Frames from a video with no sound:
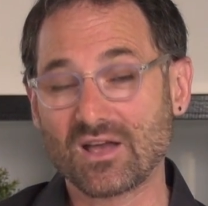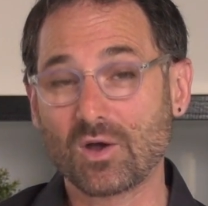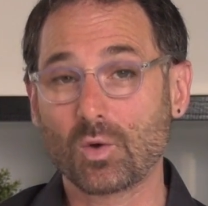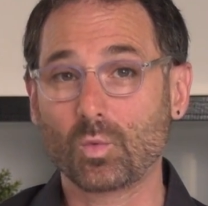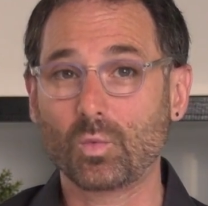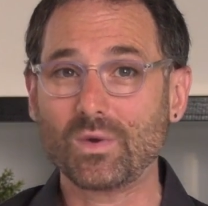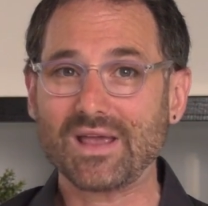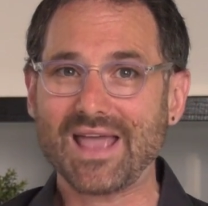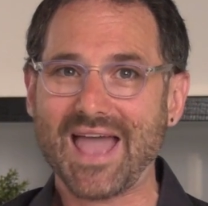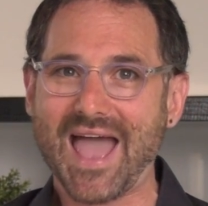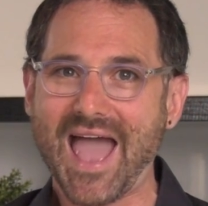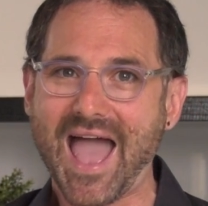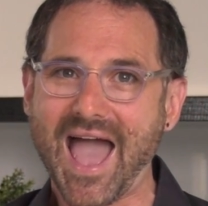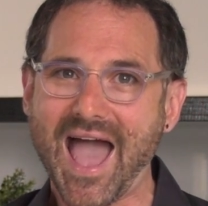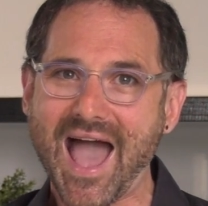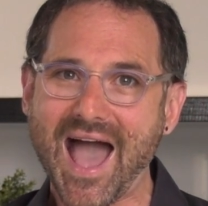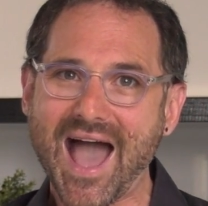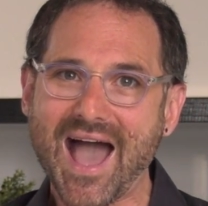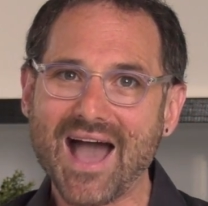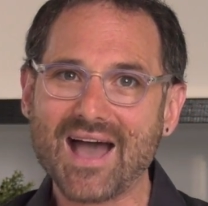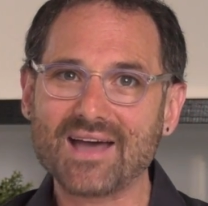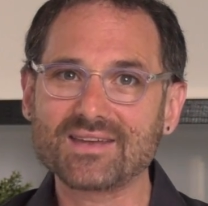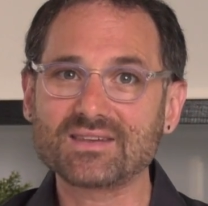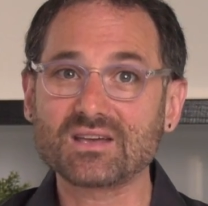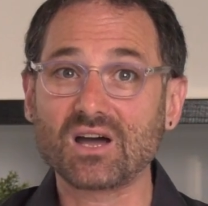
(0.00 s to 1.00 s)
We
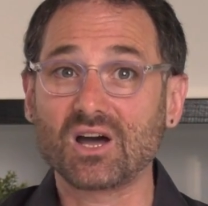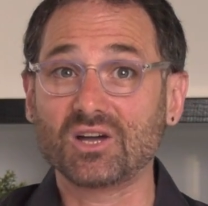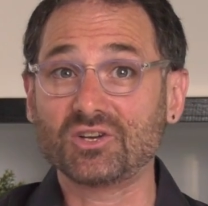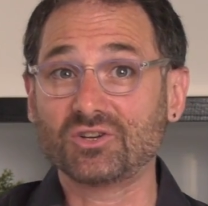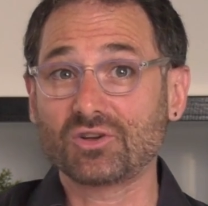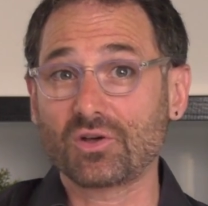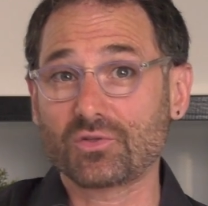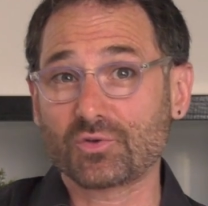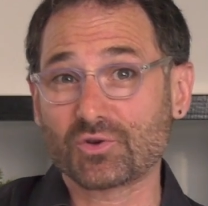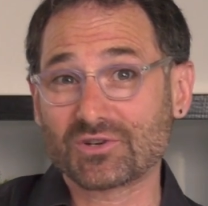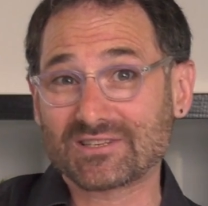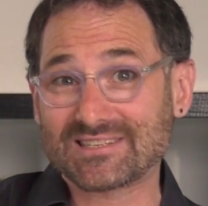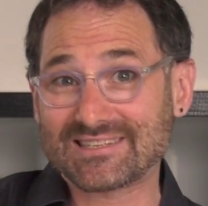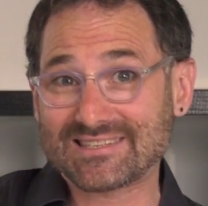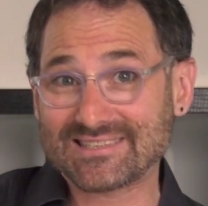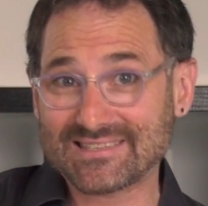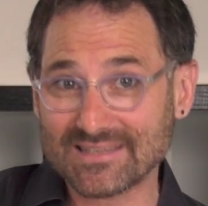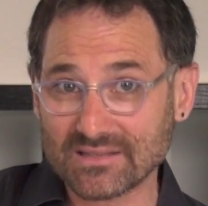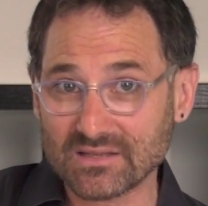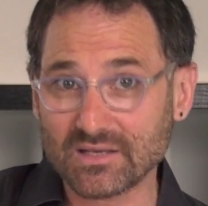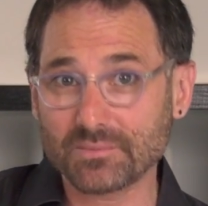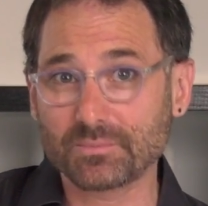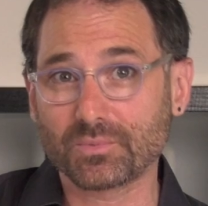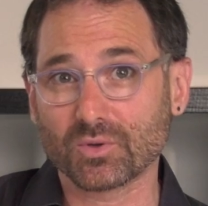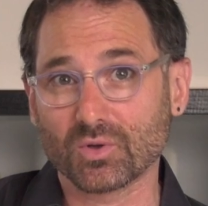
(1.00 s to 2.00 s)
add another
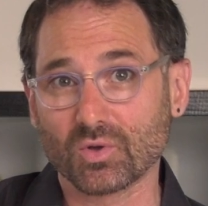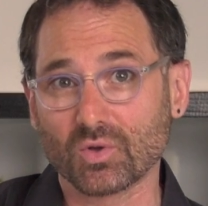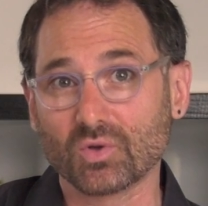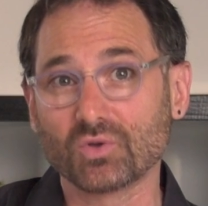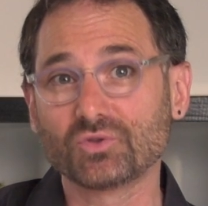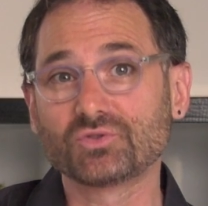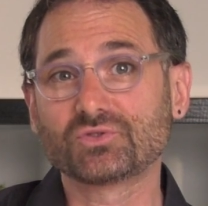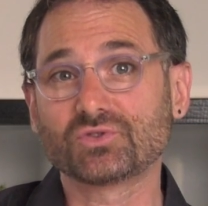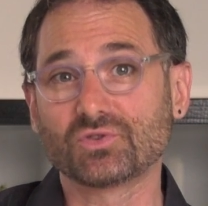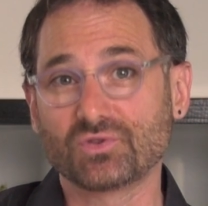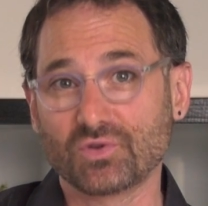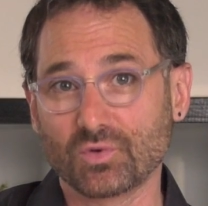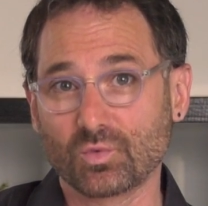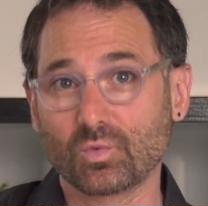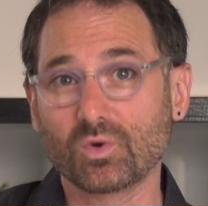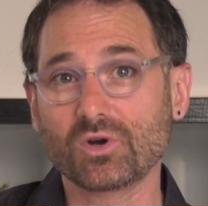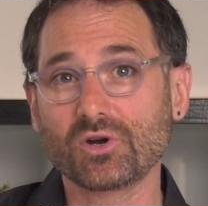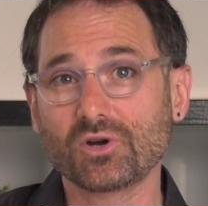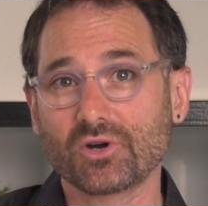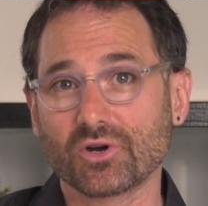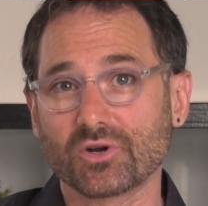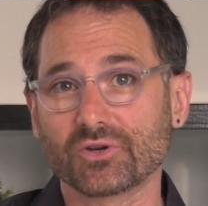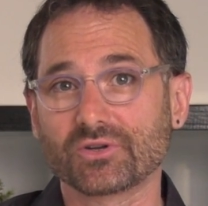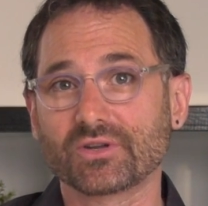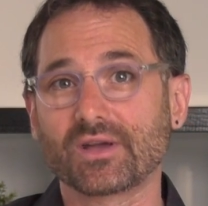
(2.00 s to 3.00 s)
syllable to the
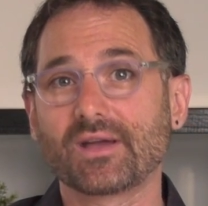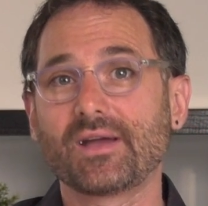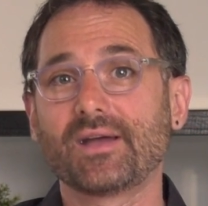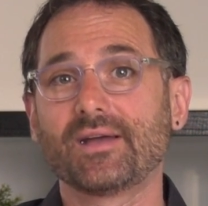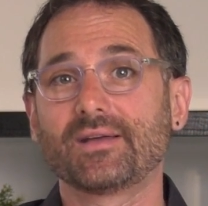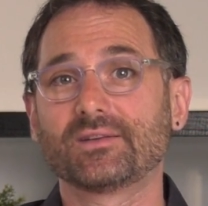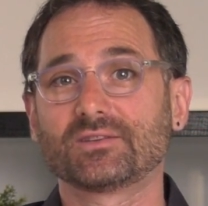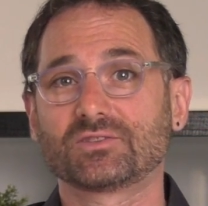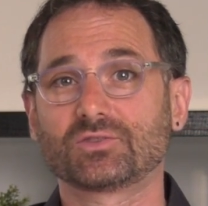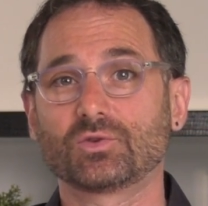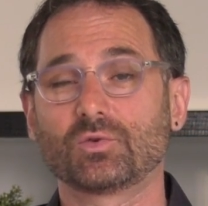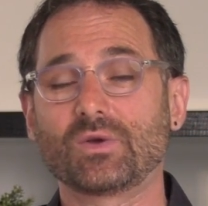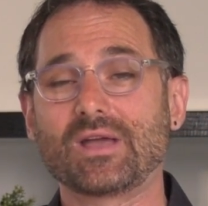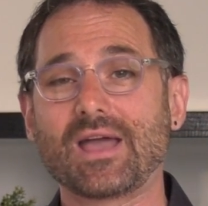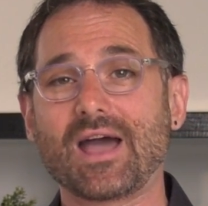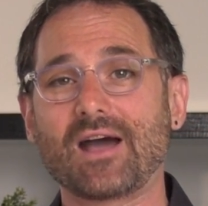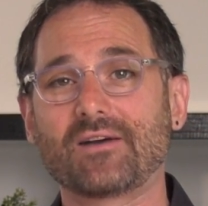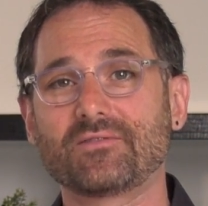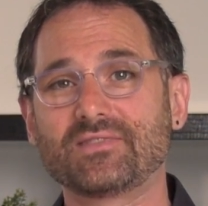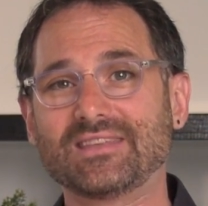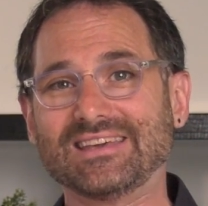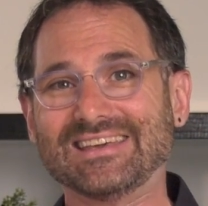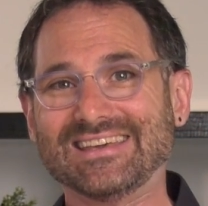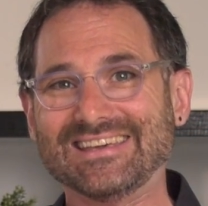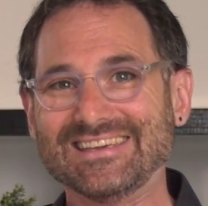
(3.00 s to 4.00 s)
word, so we
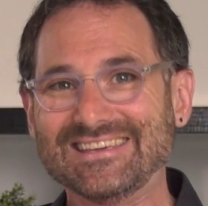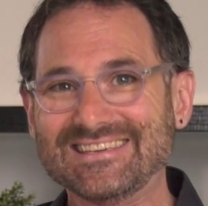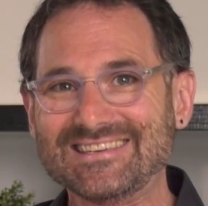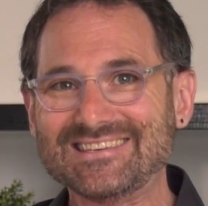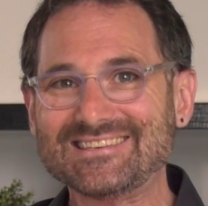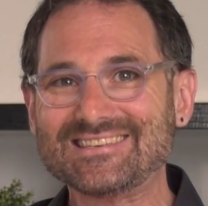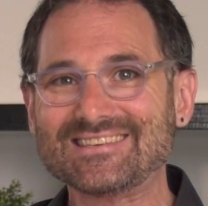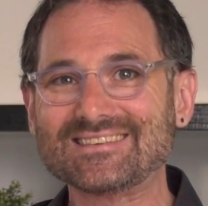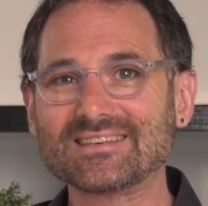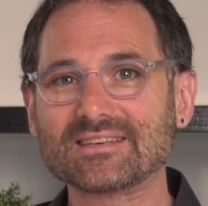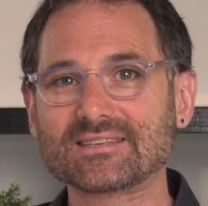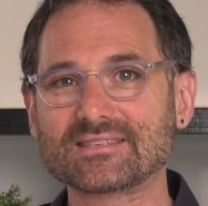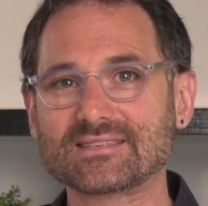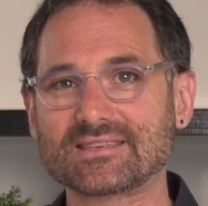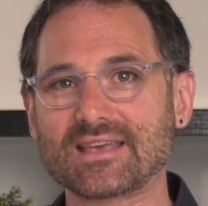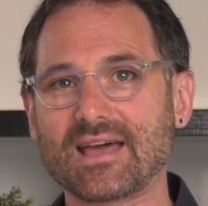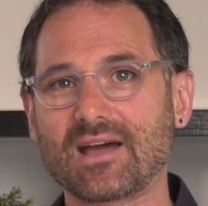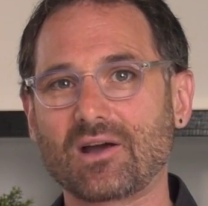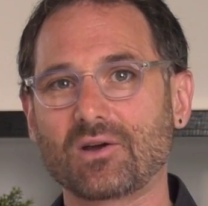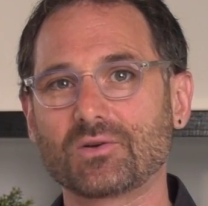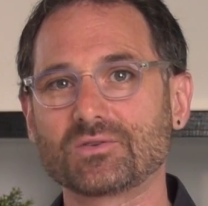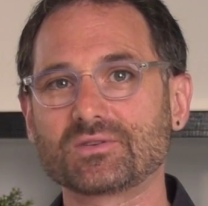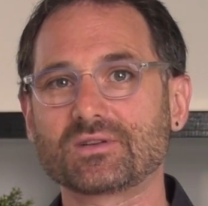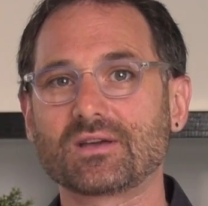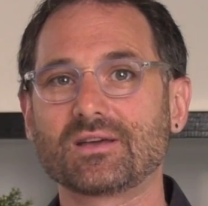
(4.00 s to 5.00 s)
have the is
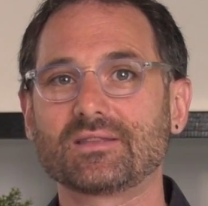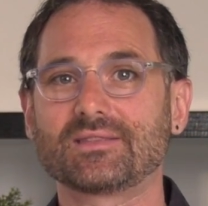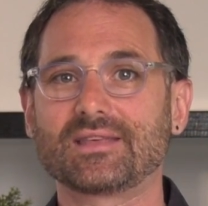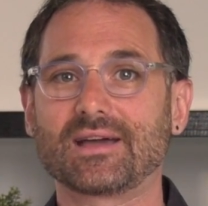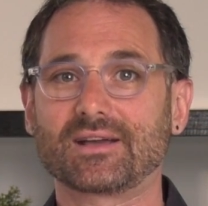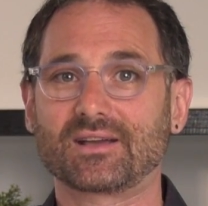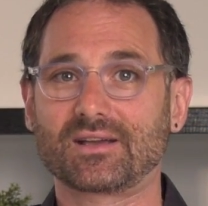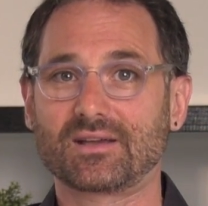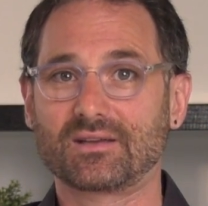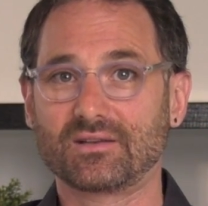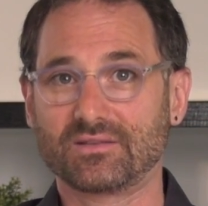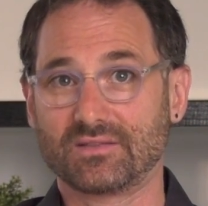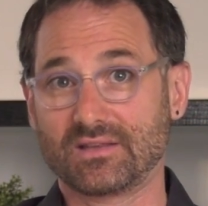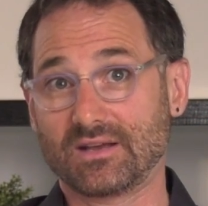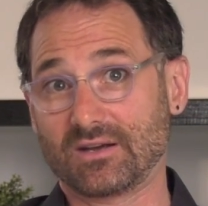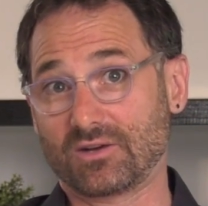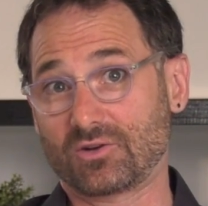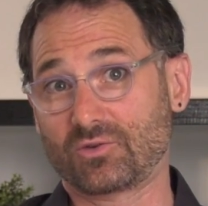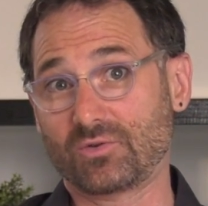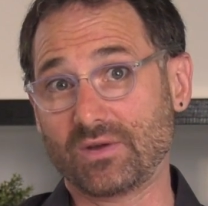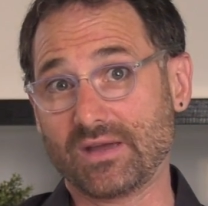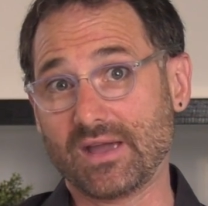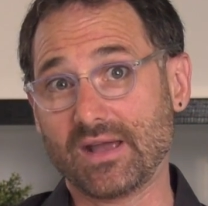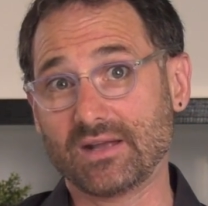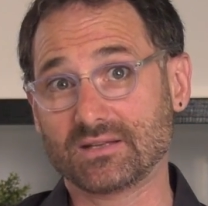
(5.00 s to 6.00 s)
sound that
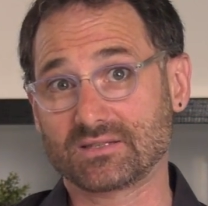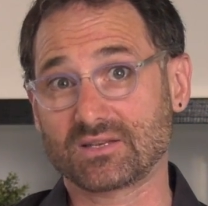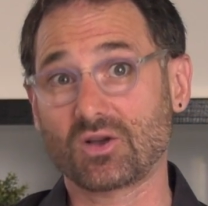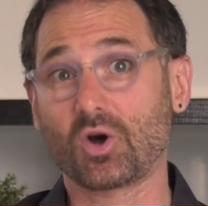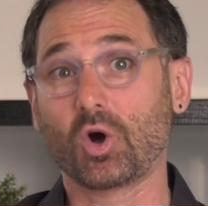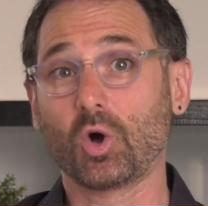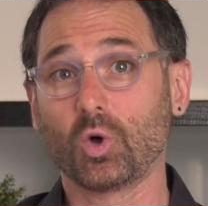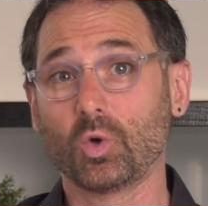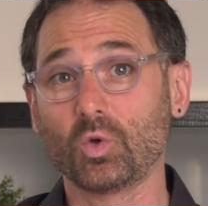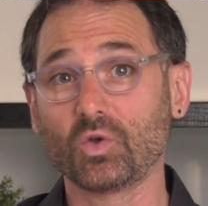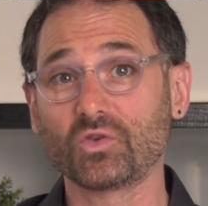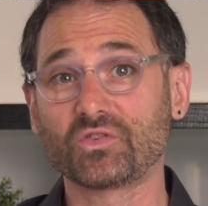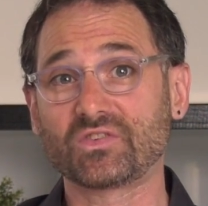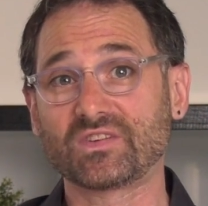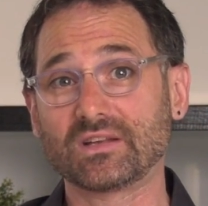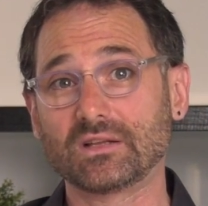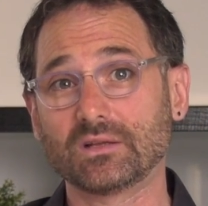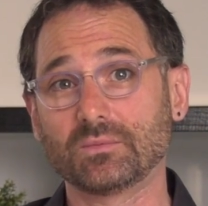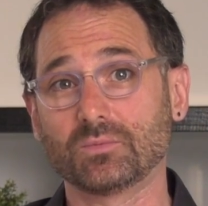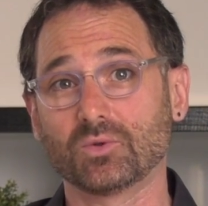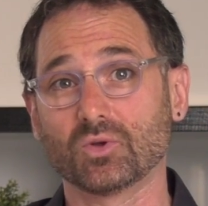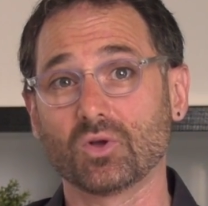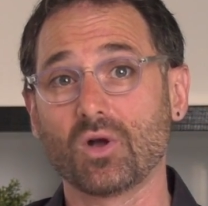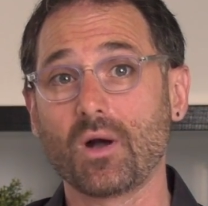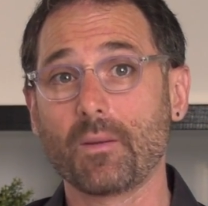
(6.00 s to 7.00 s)
creates a whole
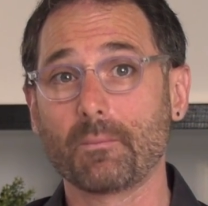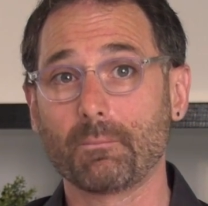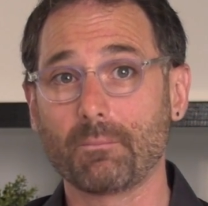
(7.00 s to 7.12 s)
syllable.